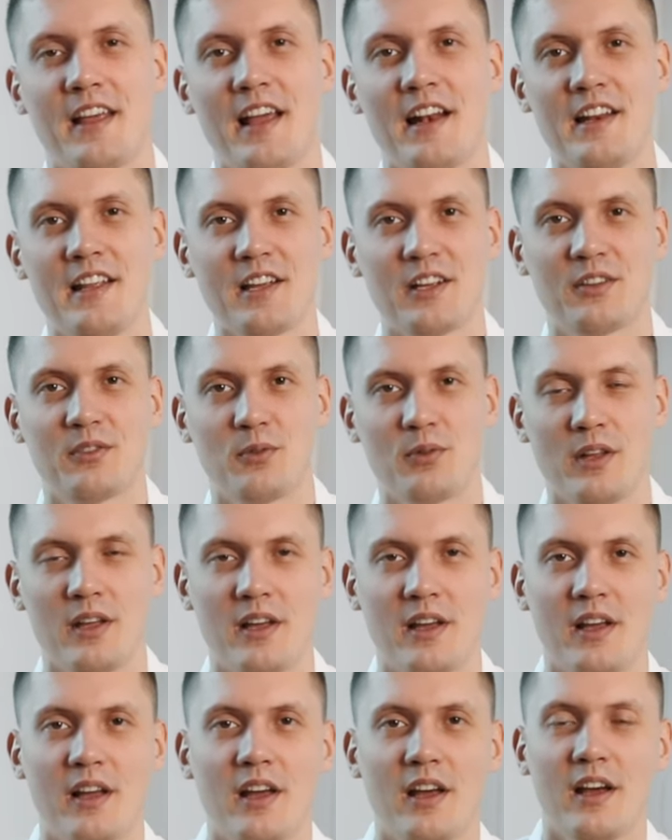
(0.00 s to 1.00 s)
a link to
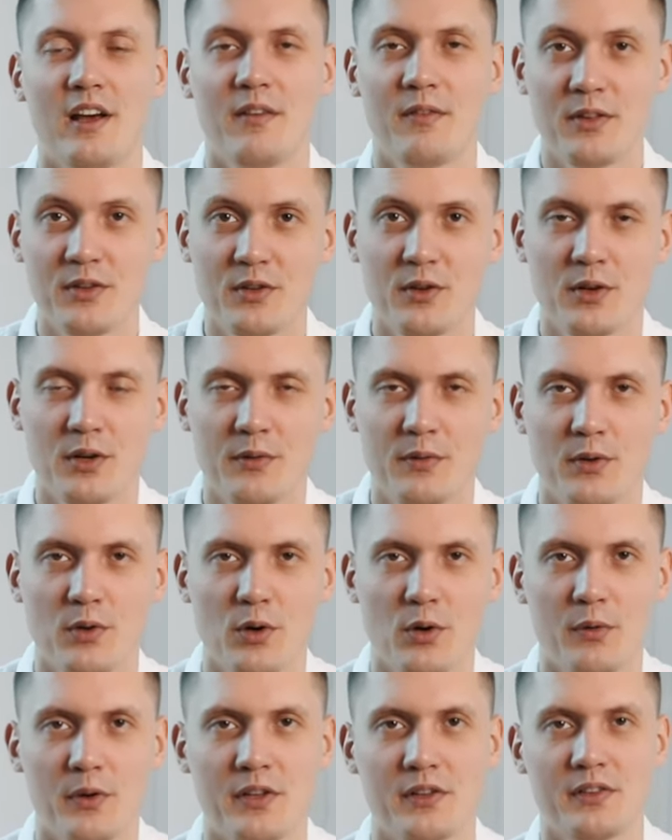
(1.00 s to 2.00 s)
the video
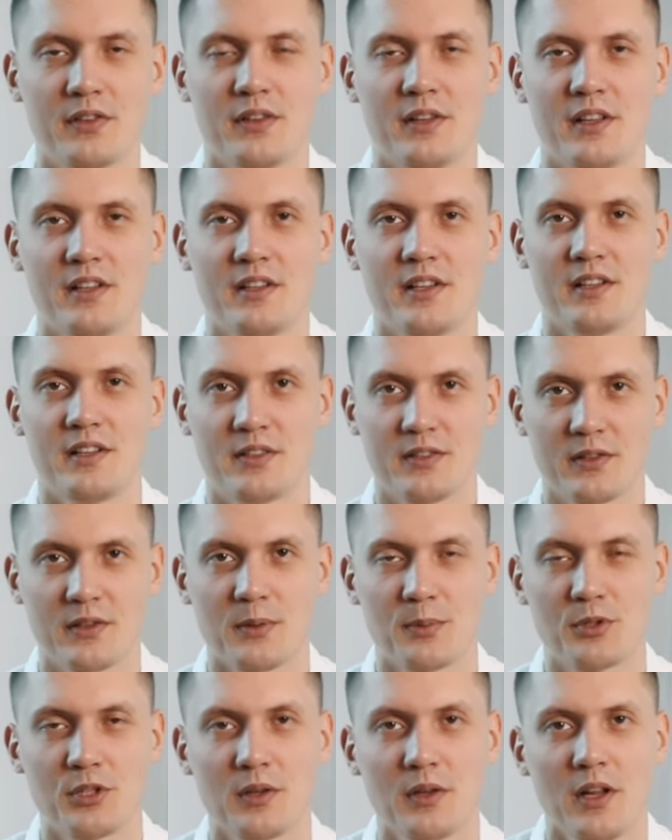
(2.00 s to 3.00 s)
review of it in the
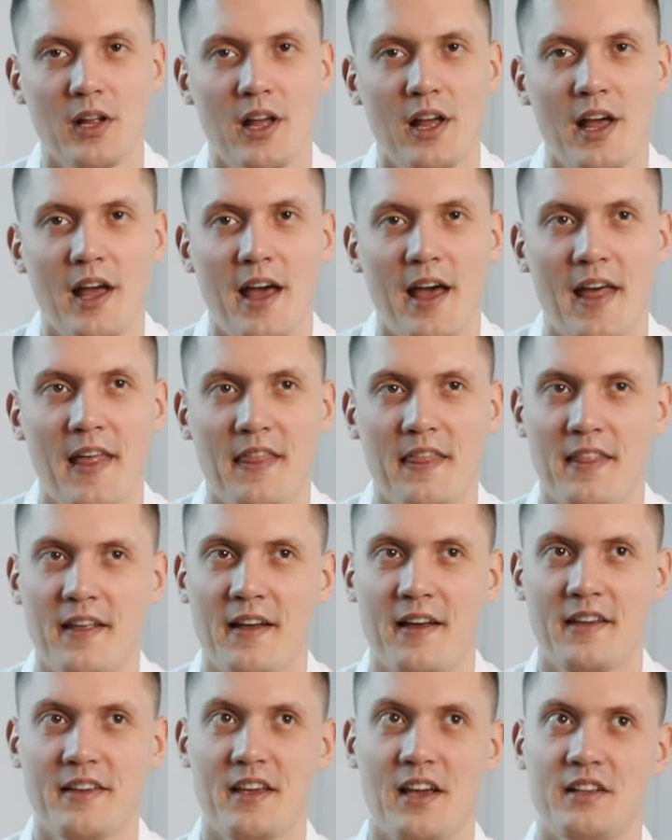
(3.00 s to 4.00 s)
description. And
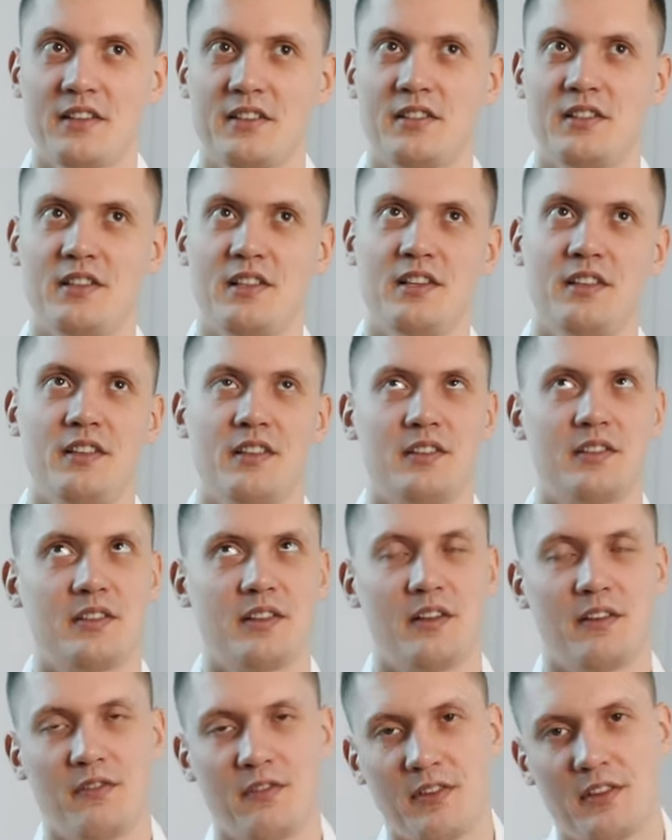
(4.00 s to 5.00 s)
yes, this is
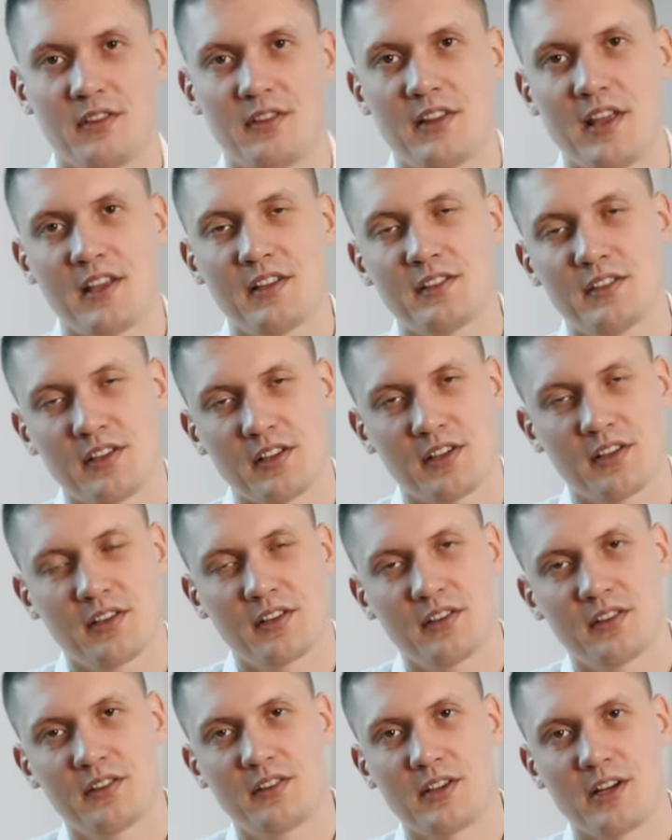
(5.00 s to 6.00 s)
a fantastic
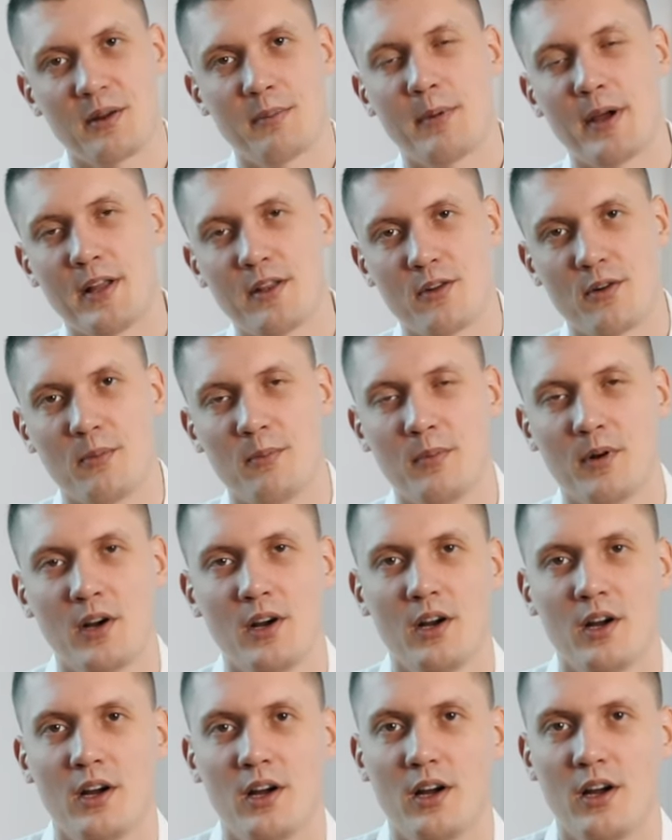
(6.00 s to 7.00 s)
three bedroom
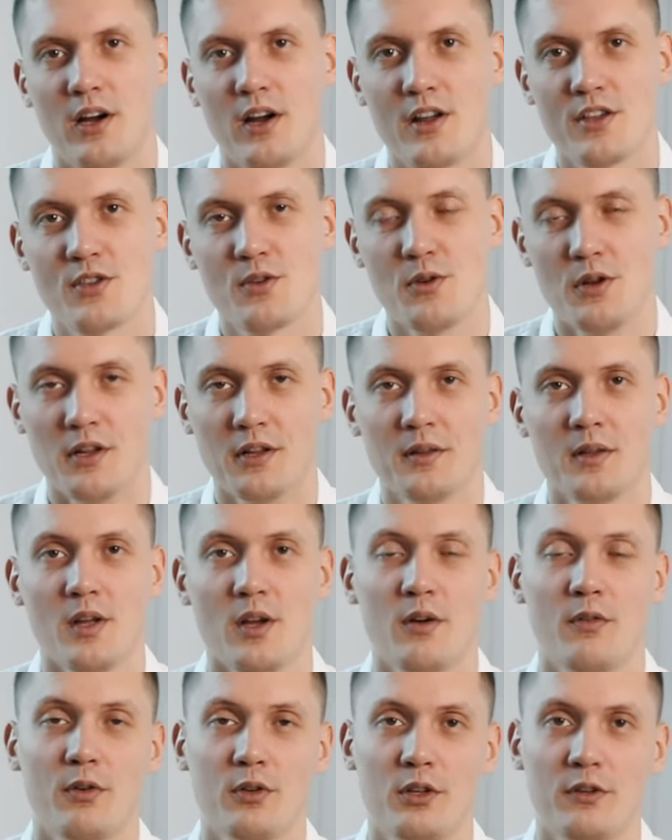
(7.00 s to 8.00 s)
unit.
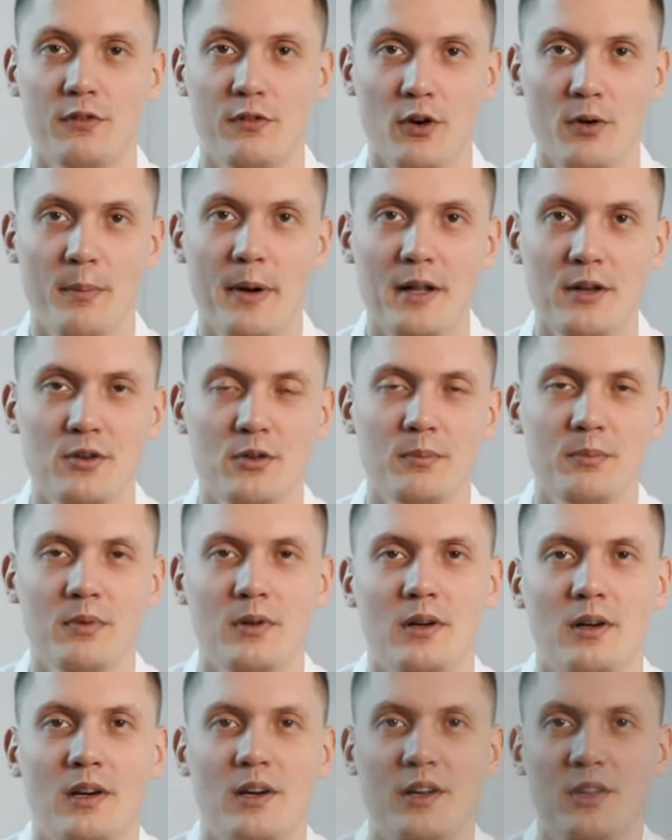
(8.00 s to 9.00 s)
For the four bedroom
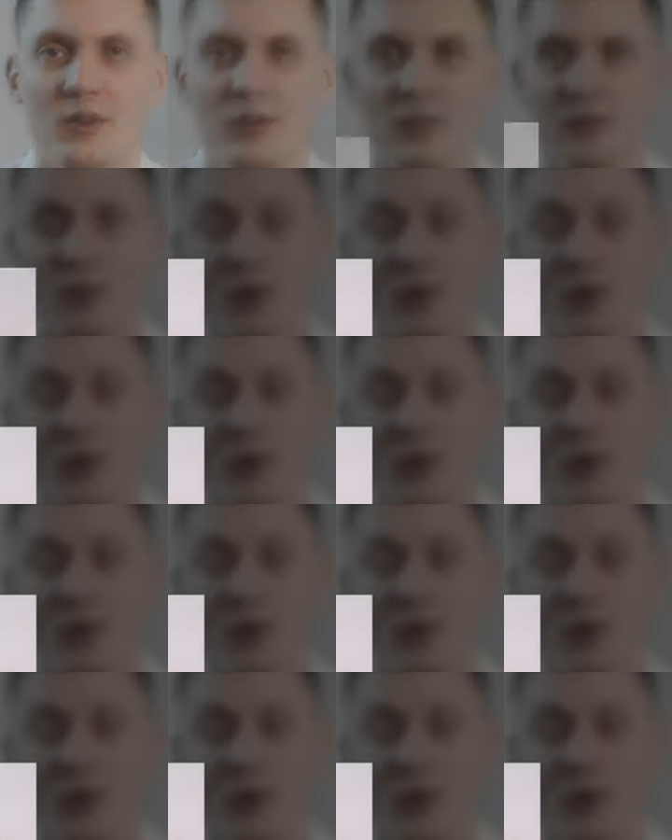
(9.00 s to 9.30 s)
unit,